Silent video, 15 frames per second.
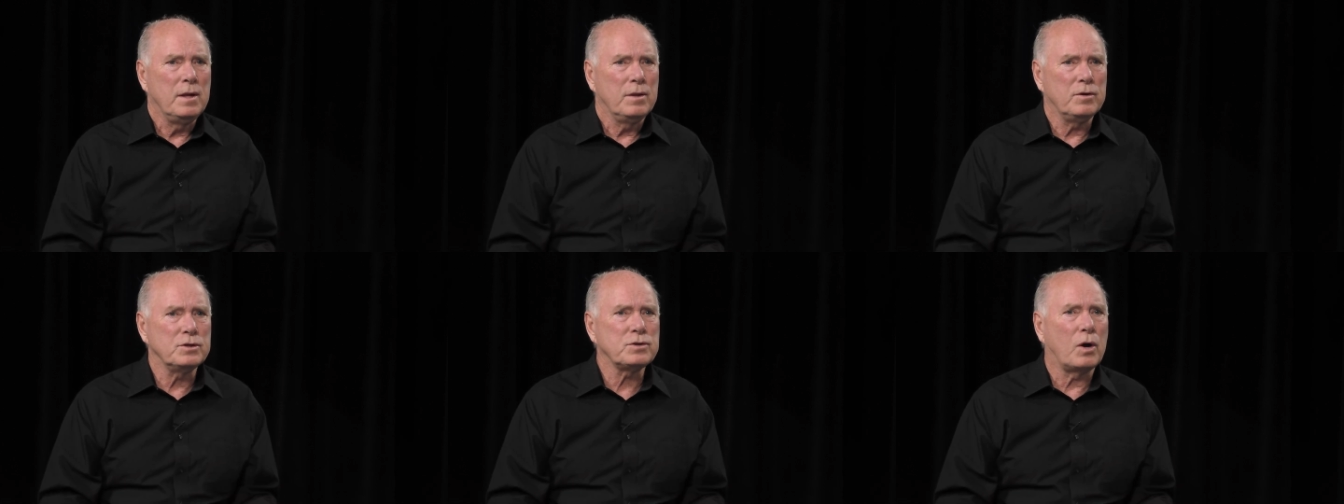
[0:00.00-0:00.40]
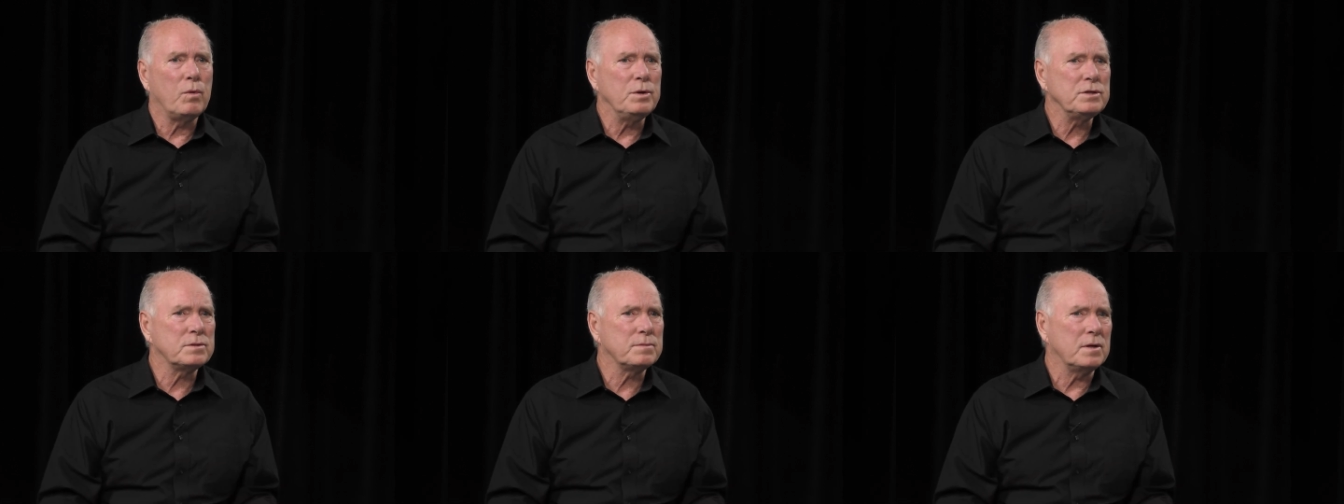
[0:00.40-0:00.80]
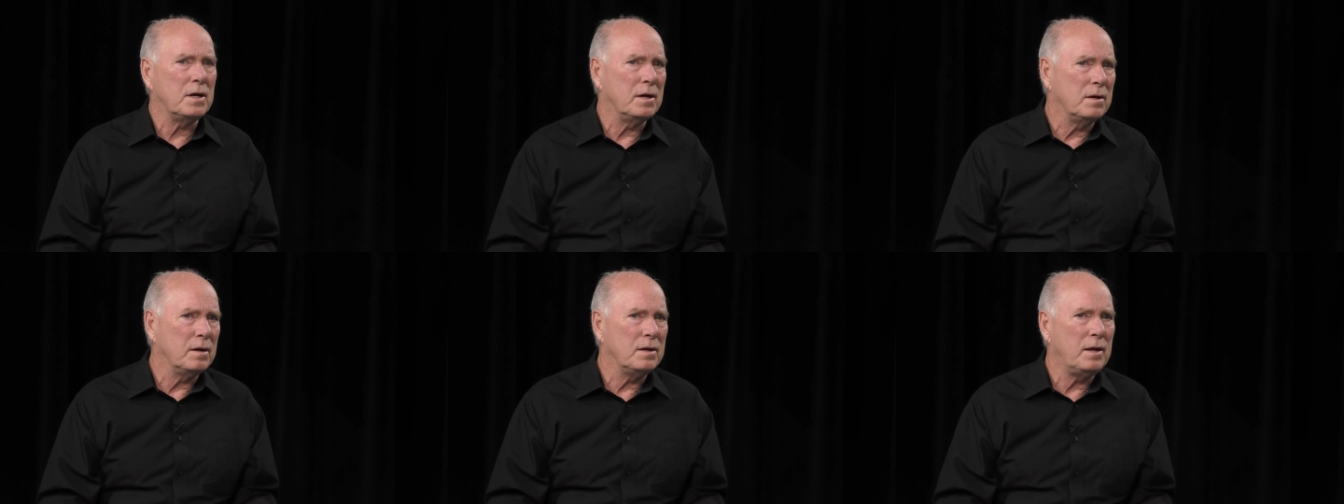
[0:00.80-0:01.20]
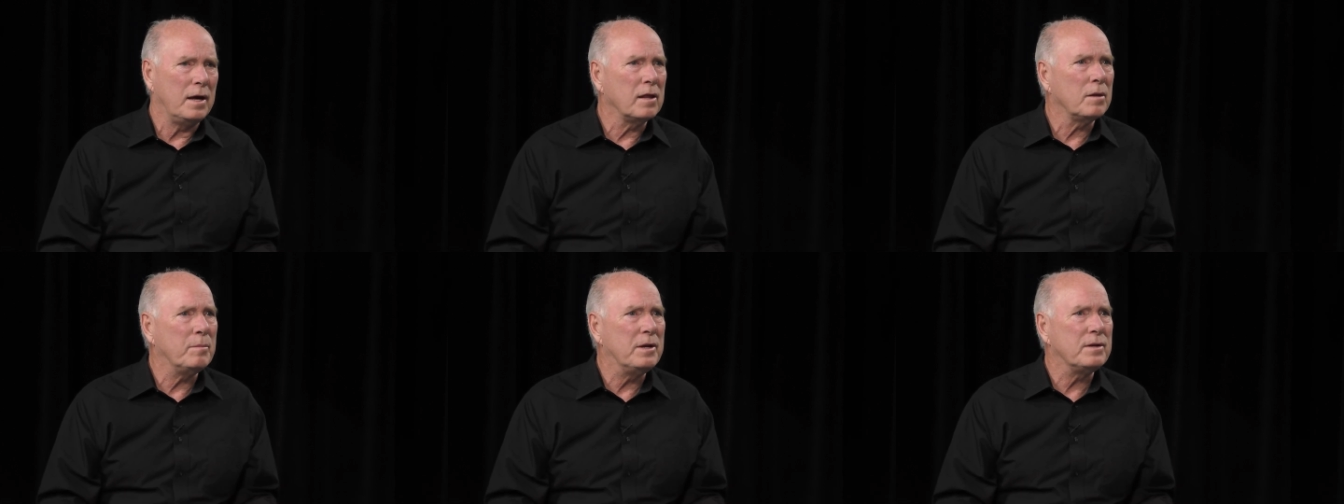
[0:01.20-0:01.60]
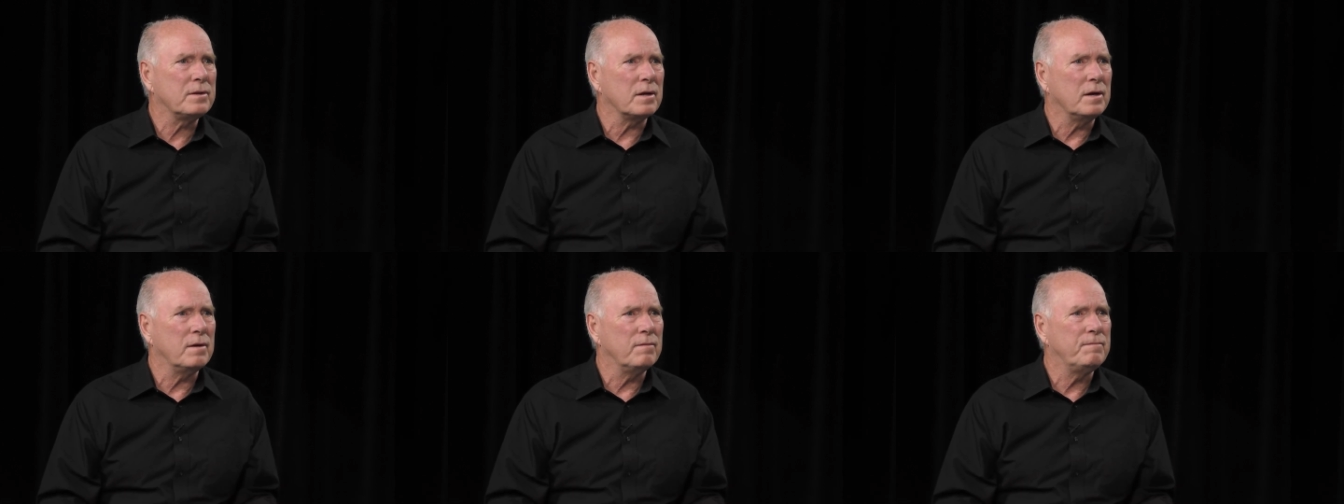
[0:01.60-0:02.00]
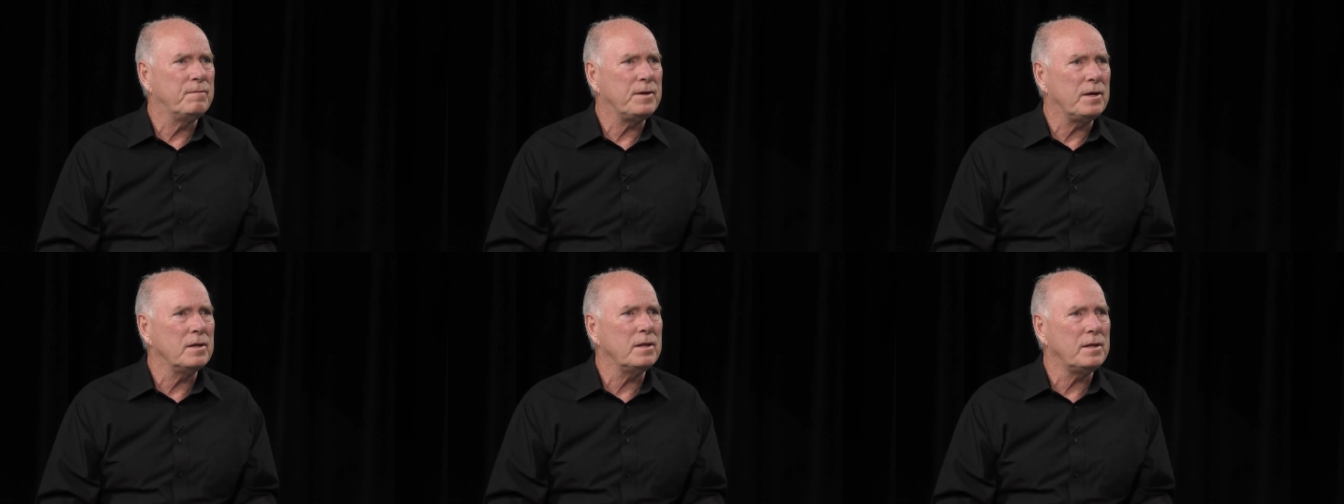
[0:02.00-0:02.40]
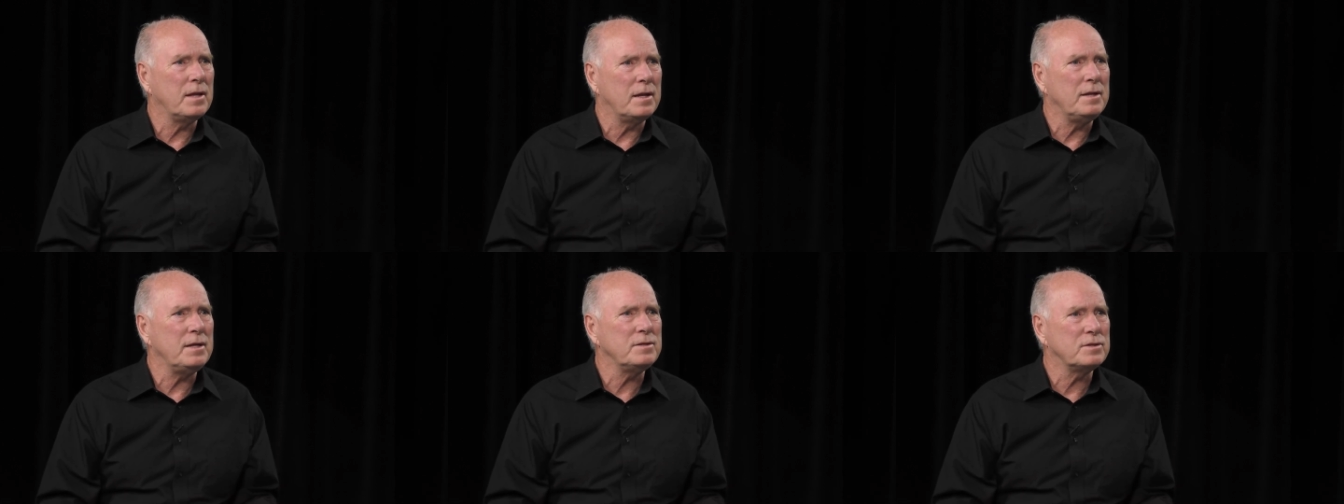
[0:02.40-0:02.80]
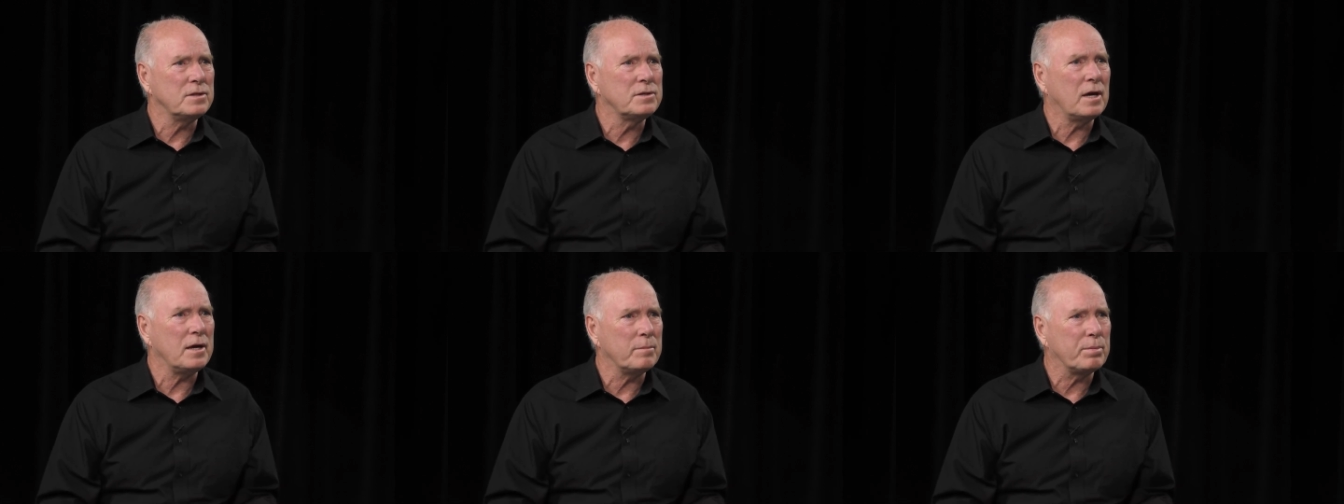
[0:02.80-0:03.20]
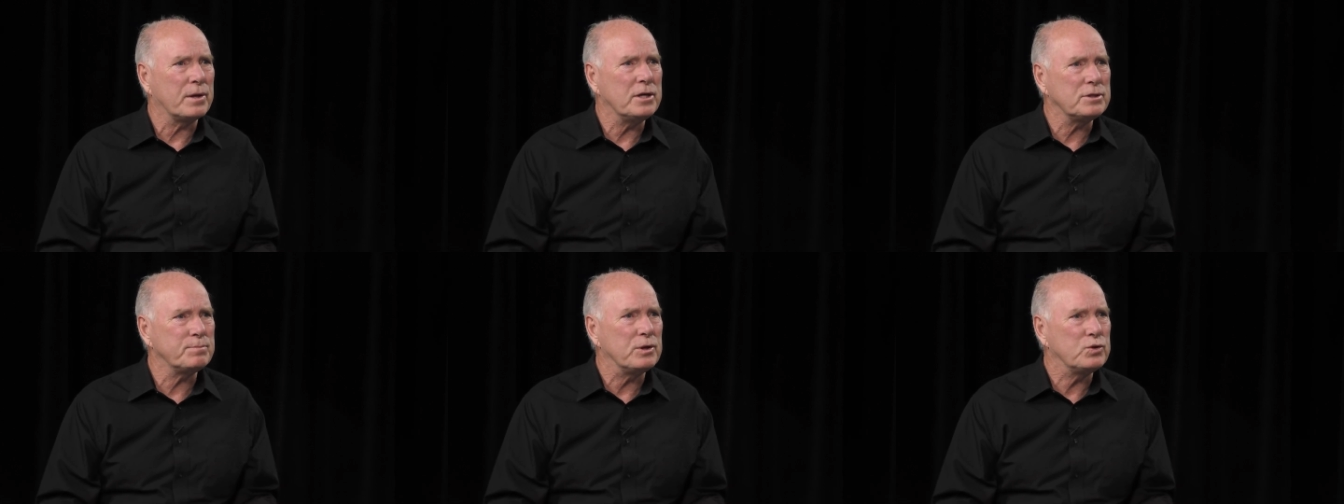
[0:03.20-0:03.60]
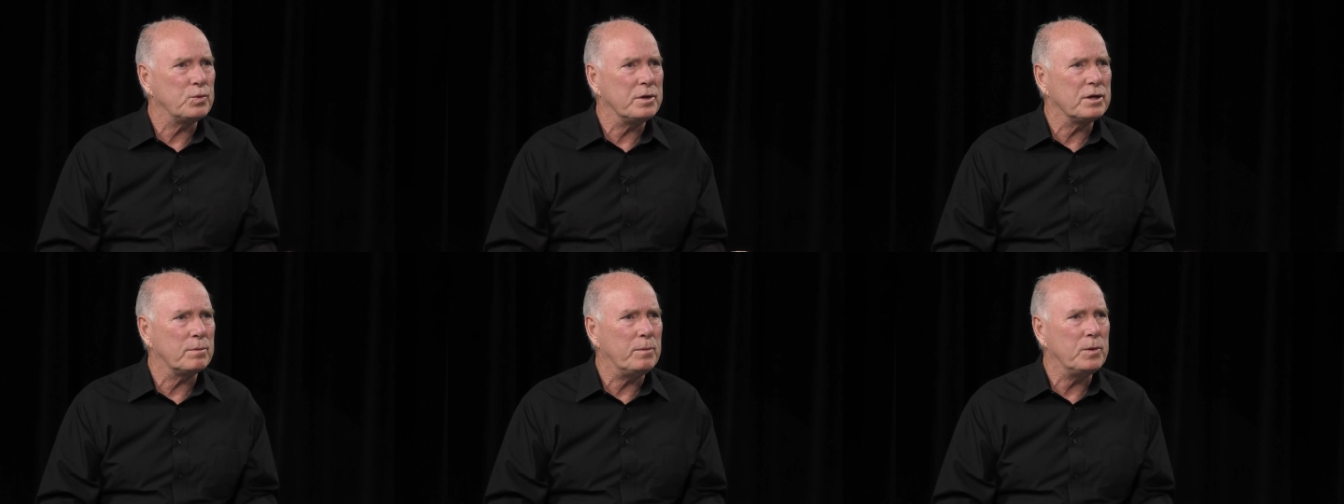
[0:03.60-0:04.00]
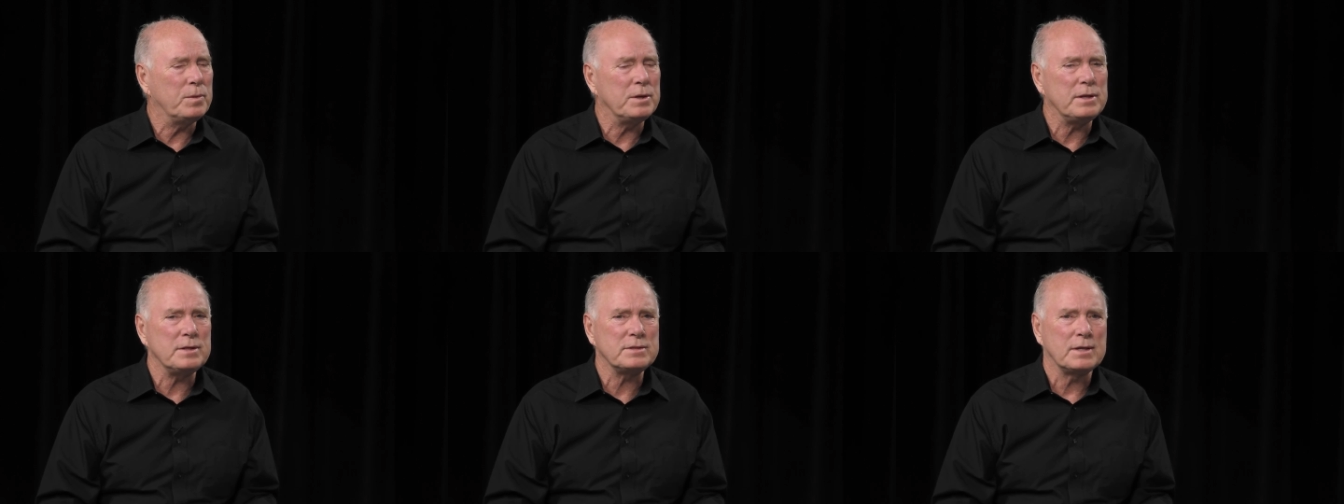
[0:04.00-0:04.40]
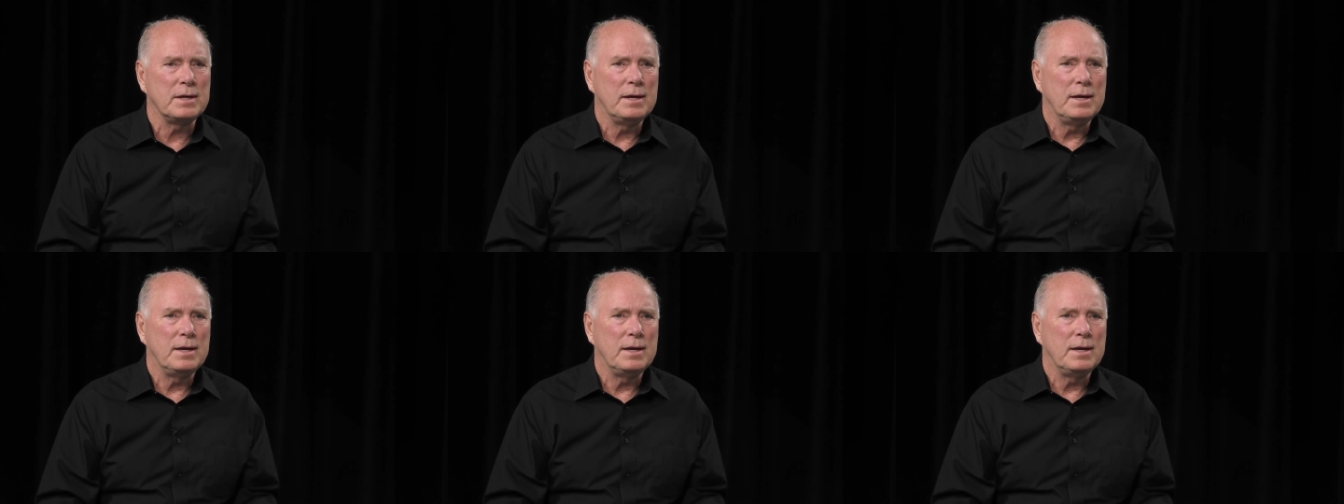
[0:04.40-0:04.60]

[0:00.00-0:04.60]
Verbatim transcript: there's always uh, an element of healing that needs to take place between communities,